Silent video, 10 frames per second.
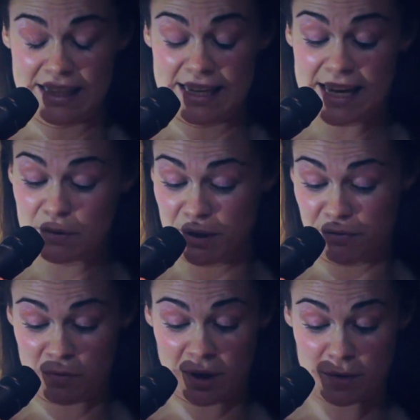He led me
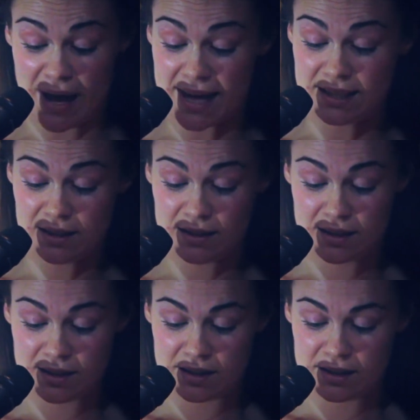from our bed.
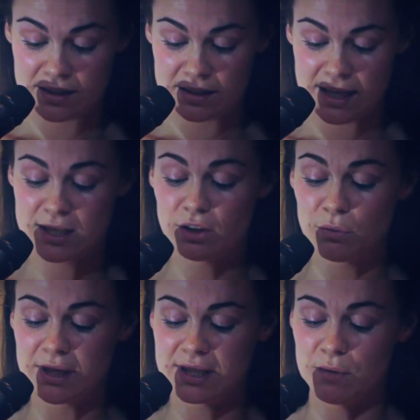He
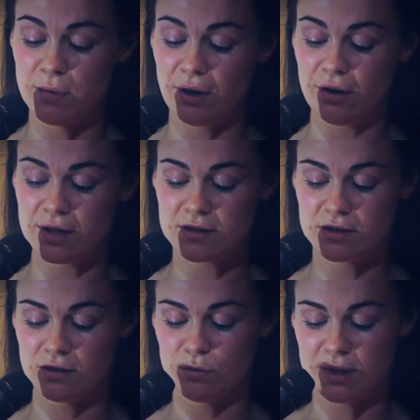took me to the mirror and
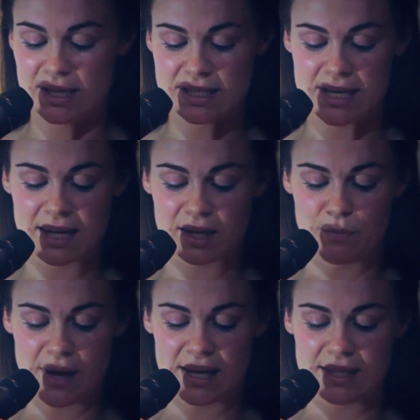stood with his
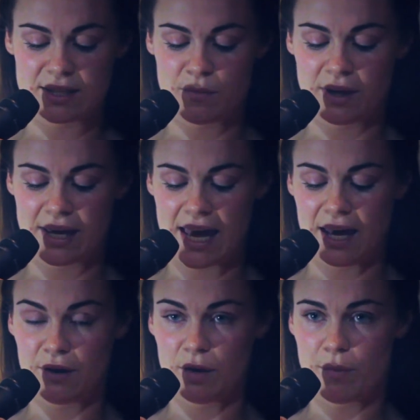naked belly to my
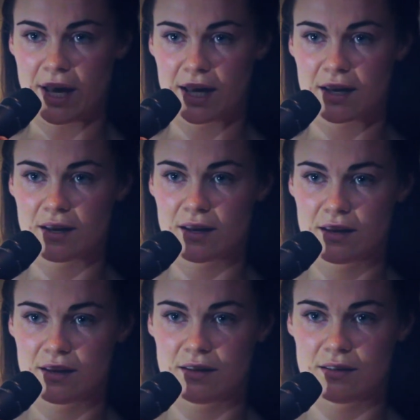hairy back.
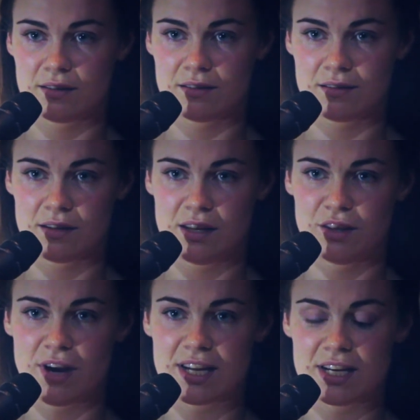He
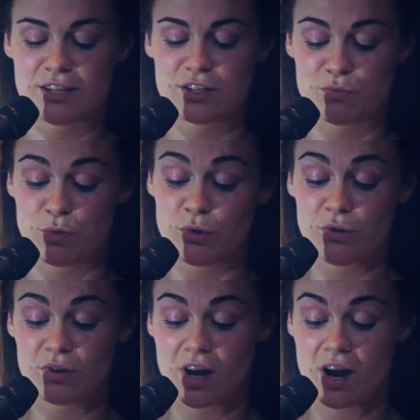threaded his
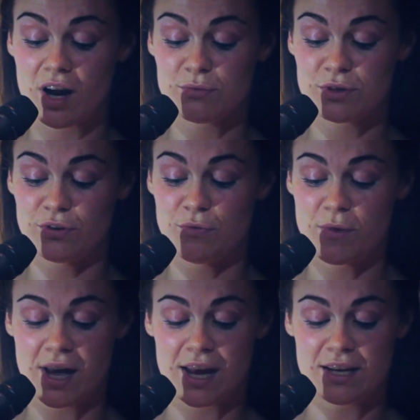smooth arms through
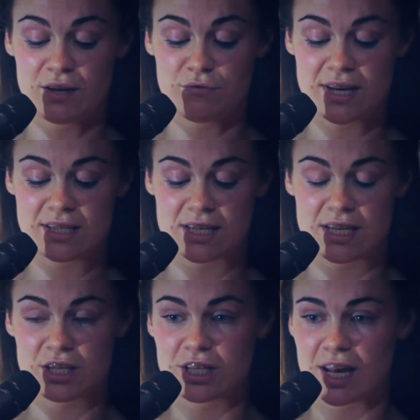mine and rested
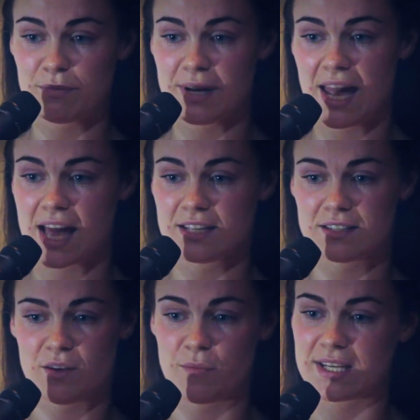his shapely
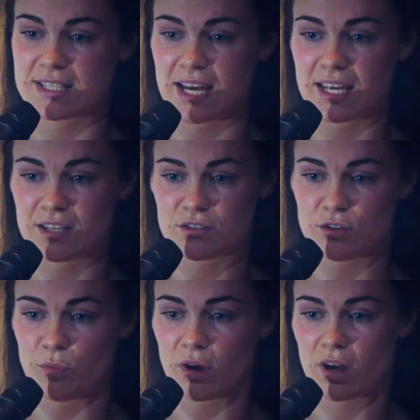hands on my sagging
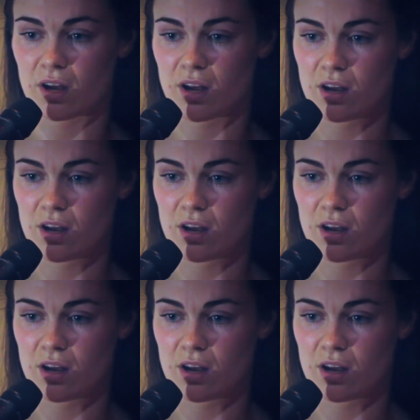stomach.